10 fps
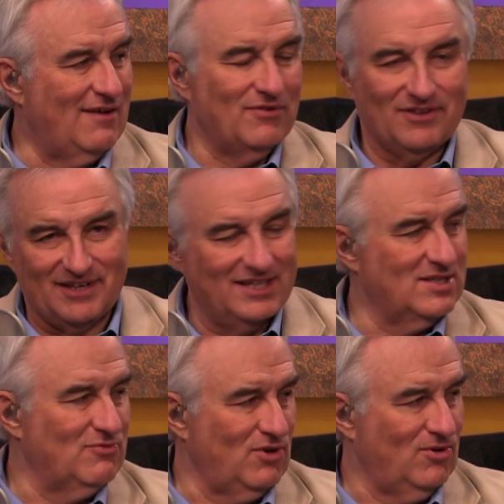everything
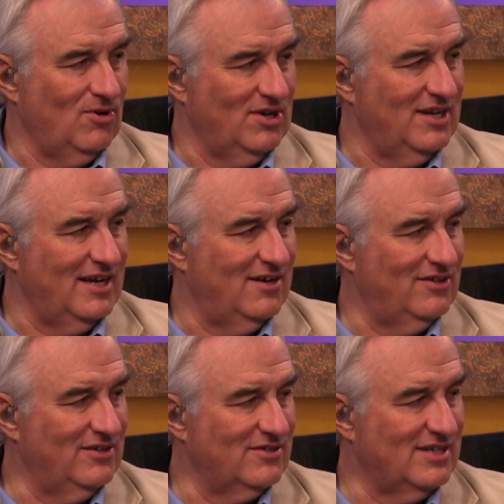is recorded now,
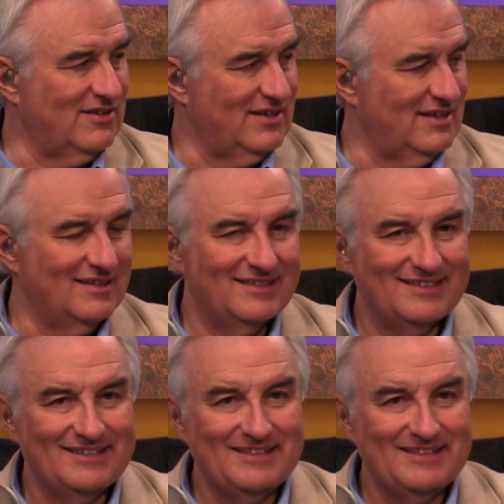and there's we had angry